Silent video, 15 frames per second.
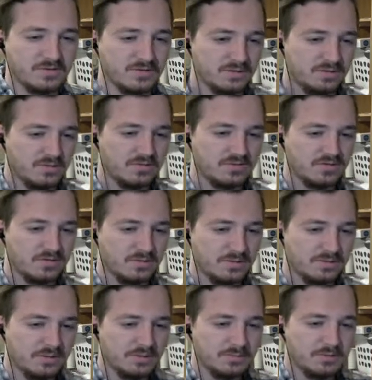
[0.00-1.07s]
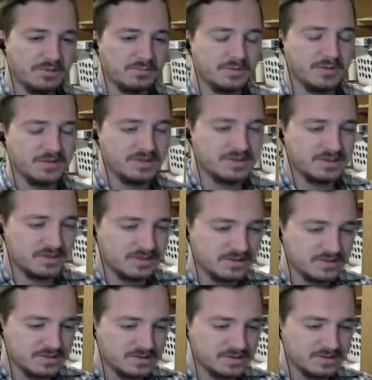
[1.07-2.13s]
you to grow up in a place like
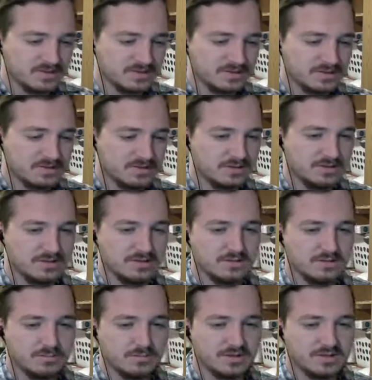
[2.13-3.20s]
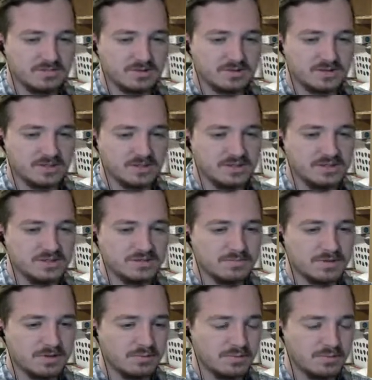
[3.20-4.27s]
this. My expectations, my
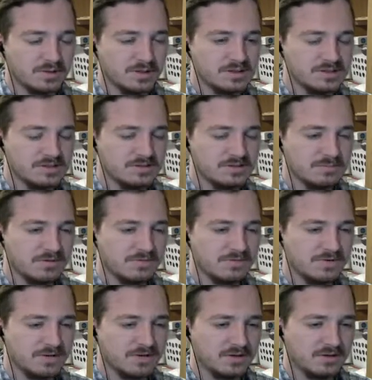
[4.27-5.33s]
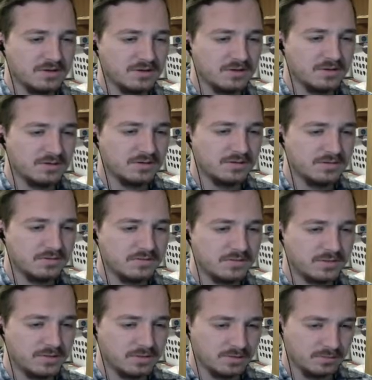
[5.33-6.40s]
loneliness, my fear. For
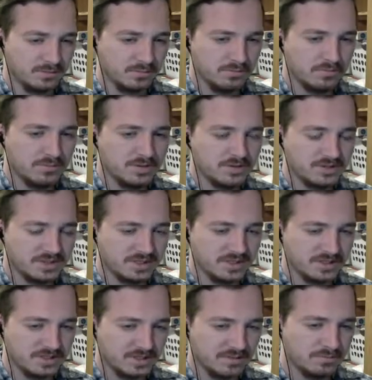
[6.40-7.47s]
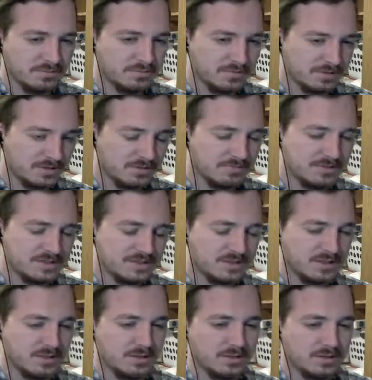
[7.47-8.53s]
you, my child, I will put them aside.